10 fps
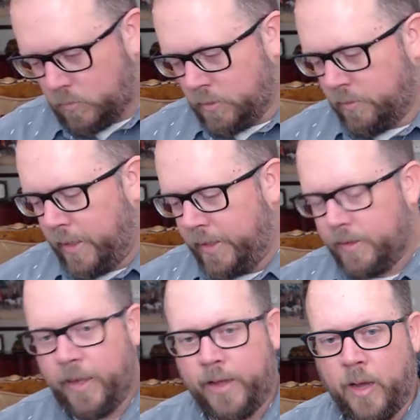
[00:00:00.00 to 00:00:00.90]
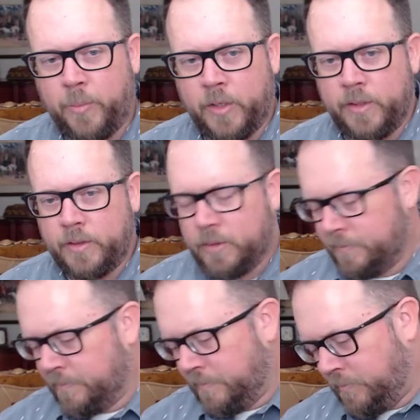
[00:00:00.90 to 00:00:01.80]
Right? Like I'll put
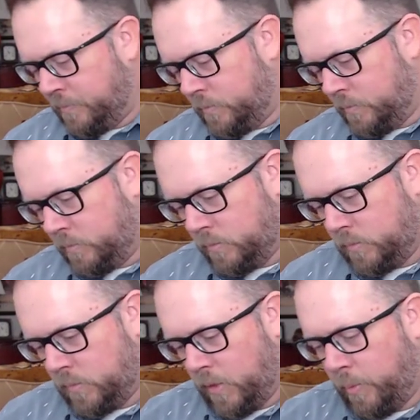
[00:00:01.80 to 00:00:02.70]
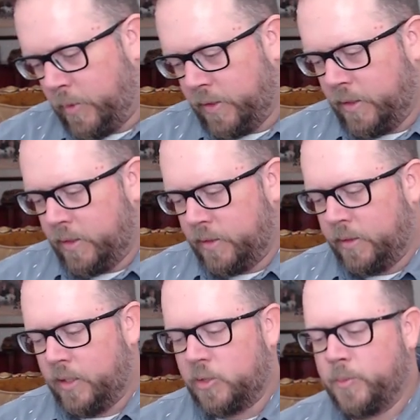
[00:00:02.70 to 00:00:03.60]
I'll put the
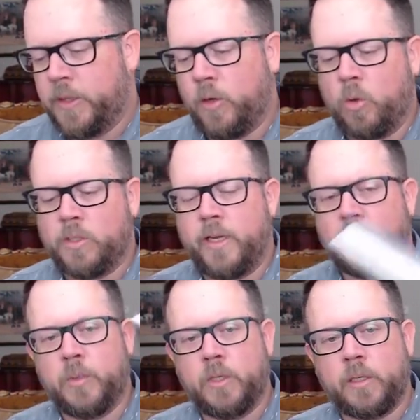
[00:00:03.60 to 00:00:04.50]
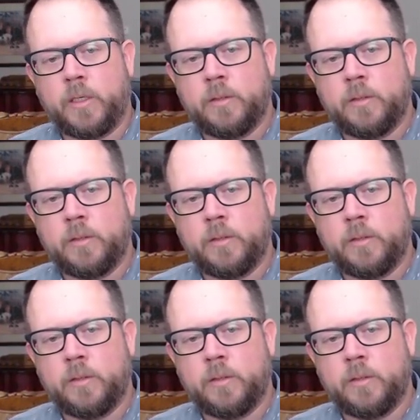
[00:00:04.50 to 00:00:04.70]
I'll just put the Cortex book